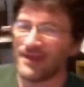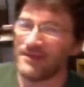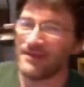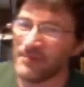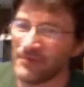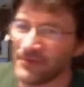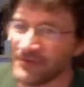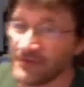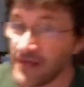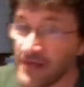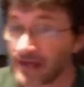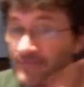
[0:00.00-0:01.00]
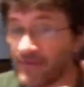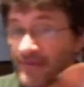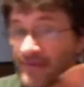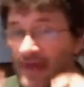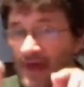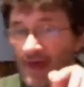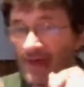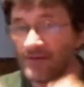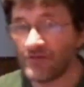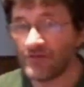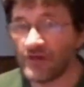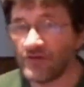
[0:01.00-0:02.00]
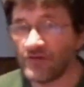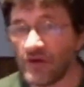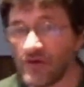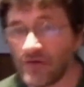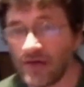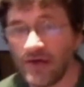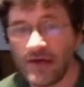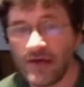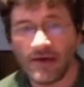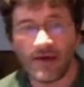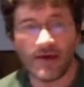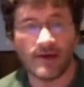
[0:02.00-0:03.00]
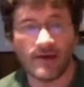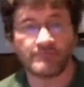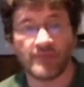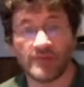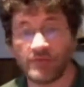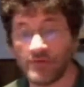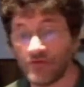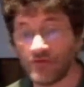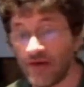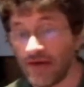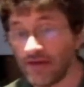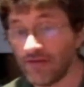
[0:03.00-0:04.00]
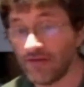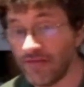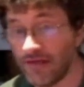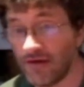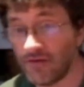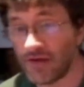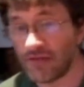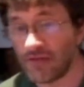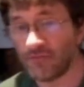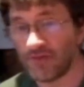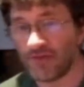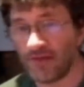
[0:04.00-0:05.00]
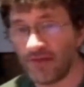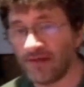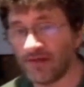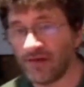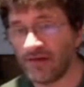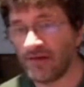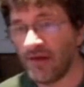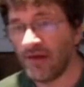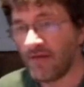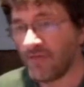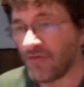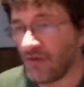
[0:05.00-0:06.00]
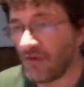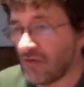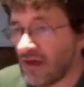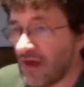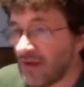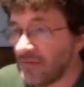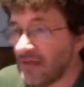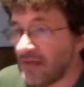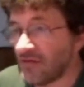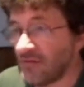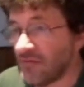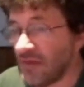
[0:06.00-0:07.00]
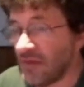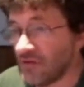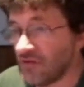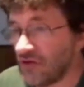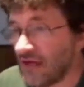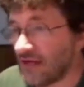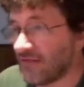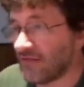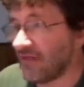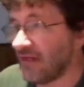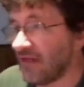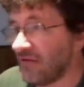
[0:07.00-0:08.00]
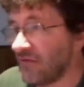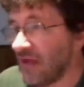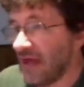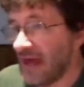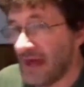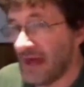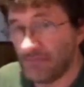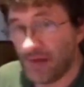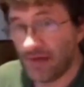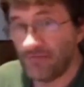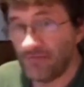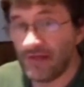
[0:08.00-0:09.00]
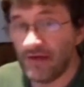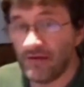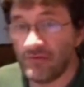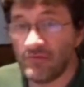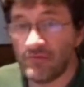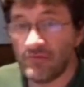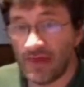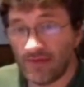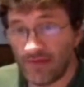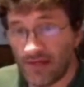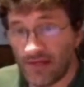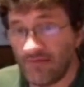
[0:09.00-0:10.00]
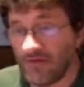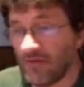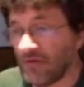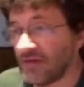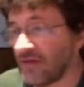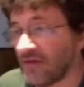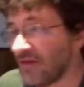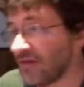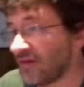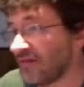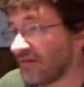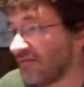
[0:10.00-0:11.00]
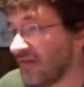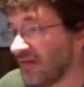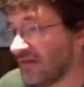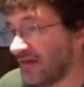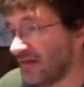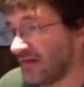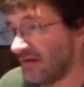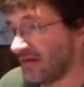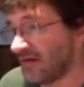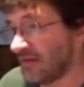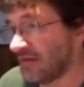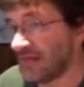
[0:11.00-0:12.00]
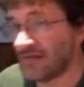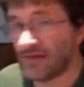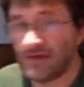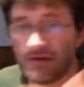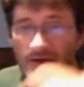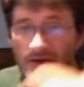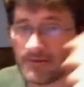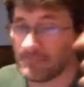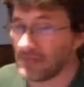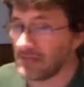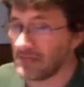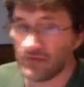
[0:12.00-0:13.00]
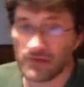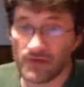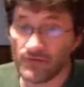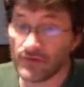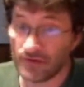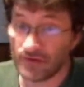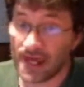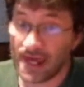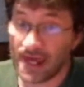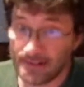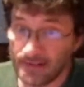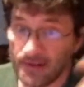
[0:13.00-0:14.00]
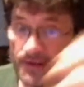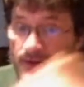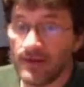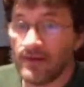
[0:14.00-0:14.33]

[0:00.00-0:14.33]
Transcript: same person or not? In fact, I suggest you go to Bloodborne Chad's video, and I'll put the links in for the old comments on Bloodborne Chad's video and my video that I've used in assembling this. I'm sure others could add